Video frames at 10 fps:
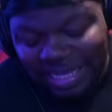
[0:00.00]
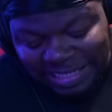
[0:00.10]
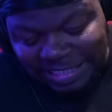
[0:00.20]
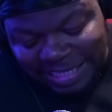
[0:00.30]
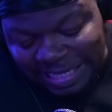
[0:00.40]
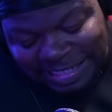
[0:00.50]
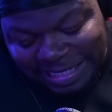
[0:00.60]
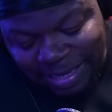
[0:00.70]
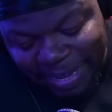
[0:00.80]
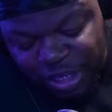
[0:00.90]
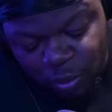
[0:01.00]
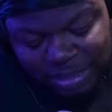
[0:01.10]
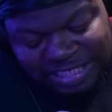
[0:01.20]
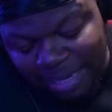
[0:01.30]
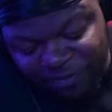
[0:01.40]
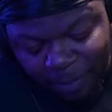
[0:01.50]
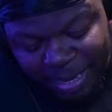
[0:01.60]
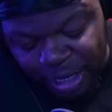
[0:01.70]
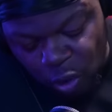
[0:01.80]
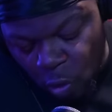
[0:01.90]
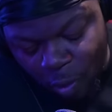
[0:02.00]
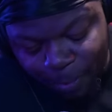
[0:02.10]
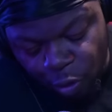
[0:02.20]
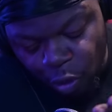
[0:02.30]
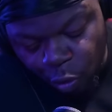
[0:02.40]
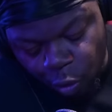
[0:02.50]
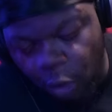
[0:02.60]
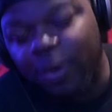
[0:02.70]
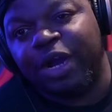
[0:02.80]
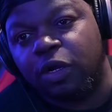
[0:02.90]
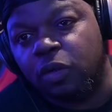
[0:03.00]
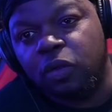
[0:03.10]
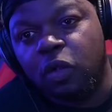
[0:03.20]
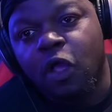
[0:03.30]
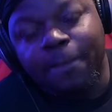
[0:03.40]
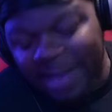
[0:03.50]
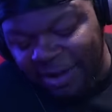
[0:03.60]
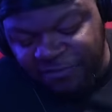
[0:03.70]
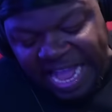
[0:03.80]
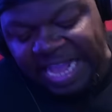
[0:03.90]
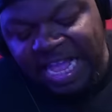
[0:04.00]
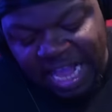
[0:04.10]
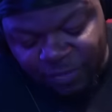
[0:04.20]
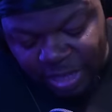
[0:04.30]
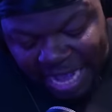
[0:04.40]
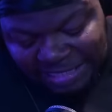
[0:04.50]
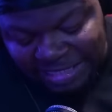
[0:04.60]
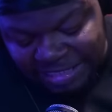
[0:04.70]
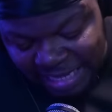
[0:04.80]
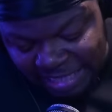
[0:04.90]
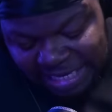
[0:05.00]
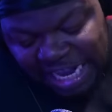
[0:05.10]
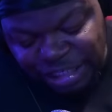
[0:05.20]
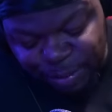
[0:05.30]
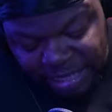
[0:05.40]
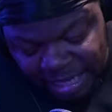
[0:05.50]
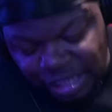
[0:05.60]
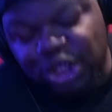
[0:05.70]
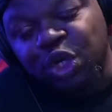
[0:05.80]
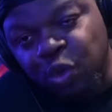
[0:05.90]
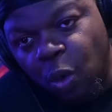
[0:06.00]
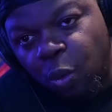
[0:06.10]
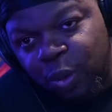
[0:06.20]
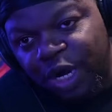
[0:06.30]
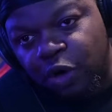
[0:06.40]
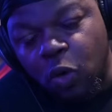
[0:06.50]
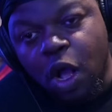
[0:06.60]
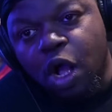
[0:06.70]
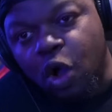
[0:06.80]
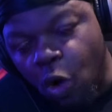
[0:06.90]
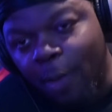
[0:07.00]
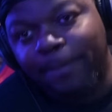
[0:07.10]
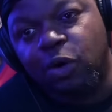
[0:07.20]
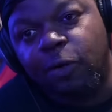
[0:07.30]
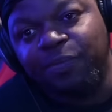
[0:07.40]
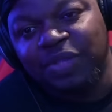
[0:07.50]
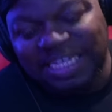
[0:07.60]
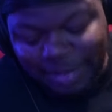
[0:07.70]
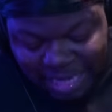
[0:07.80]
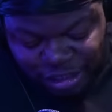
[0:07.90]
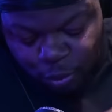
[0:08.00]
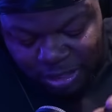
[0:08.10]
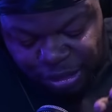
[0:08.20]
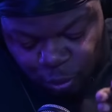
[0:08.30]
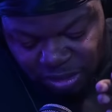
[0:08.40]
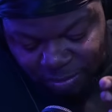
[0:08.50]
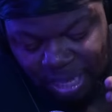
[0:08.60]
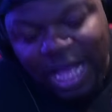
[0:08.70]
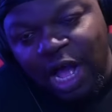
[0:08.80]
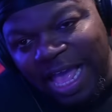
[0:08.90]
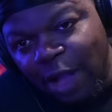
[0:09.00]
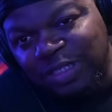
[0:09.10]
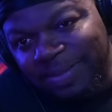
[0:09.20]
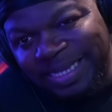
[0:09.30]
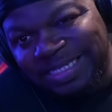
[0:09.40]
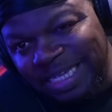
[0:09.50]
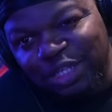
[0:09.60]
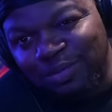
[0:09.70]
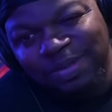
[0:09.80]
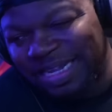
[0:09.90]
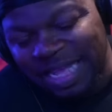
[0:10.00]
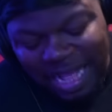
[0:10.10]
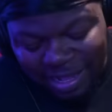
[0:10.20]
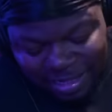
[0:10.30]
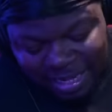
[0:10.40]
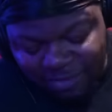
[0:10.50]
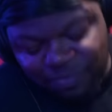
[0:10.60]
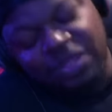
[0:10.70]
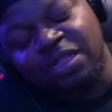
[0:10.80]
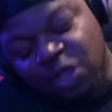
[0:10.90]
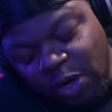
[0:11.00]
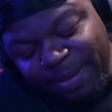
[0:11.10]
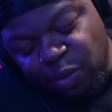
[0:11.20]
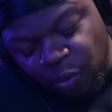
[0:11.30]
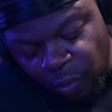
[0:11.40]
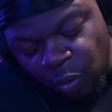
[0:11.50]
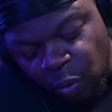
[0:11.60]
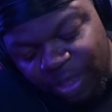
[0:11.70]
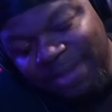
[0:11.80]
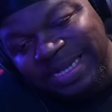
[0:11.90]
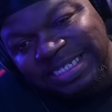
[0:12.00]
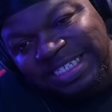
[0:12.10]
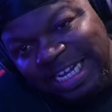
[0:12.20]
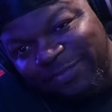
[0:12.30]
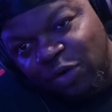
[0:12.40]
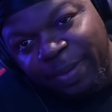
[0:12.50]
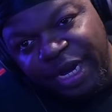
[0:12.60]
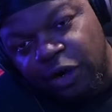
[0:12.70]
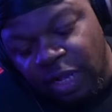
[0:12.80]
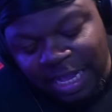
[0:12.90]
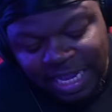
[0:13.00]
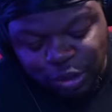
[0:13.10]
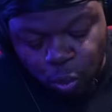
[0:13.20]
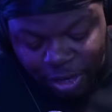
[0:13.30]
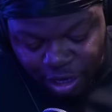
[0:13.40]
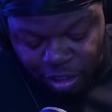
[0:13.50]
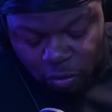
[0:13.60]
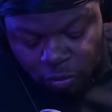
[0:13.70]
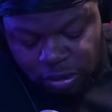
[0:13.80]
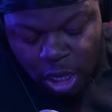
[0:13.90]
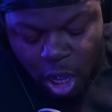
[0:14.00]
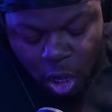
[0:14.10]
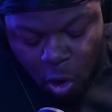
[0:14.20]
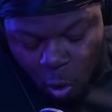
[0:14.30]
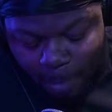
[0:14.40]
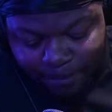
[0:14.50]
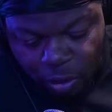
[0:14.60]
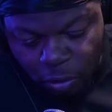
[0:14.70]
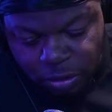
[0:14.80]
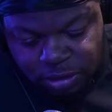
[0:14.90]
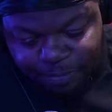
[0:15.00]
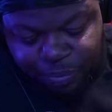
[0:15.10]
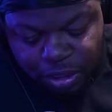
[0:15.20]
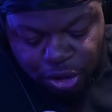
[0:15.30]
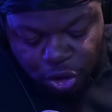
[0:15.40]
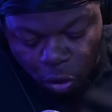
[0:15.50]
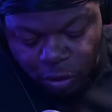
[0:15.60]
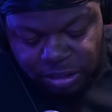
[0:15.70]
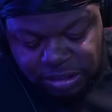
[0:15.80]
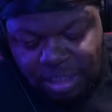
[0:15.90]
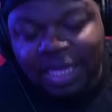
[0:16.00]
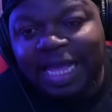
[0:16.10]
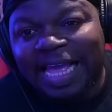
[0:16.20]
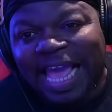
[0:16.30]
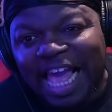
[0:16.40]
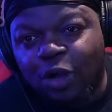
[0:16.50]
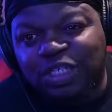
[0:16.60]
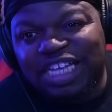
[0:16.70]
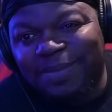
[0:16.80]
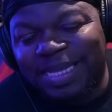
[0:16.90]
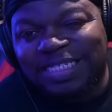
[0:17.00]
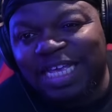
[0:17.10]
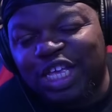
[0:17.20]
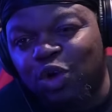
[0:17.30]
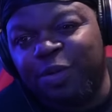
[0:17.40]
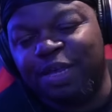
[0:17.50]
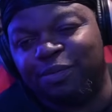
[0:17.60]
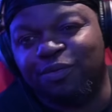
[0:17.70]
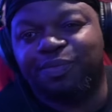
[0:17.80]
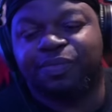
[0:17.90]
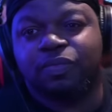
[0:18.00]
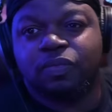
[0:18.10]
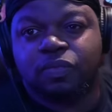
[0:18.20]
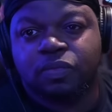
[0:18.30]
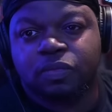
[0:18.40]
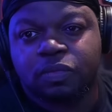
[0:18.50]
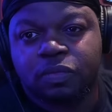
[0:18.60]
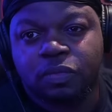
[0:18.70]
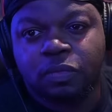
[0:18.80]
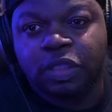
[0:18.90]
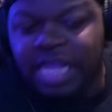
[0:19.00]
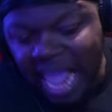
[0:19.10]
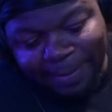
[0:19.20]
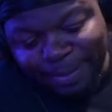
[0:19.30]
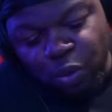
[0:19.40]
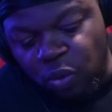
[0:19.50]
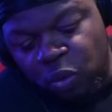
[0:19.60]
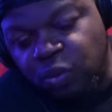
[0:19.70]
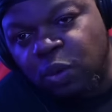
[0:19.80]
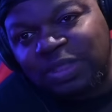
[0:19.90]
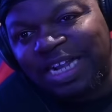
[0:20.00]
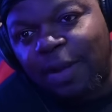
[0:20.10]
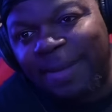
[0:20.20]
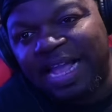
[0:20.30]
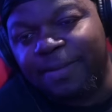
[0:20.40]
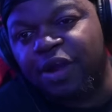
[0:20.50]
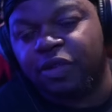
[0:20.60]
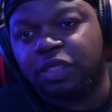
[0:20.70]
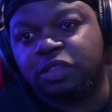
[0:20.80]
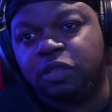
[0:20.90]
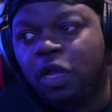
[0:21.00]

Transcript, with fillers: Success doesn't make you exempt for being a cornball or a weirdo. Matter of fact, if you got success, it's because you a weirdo cornball. It's because you wouldn't do some LGBT. Nigga. The only people who, who get to be successful up here is weirdos, cornballs, dorks, and LGBTQ people, and people who who, who set out Black Americans.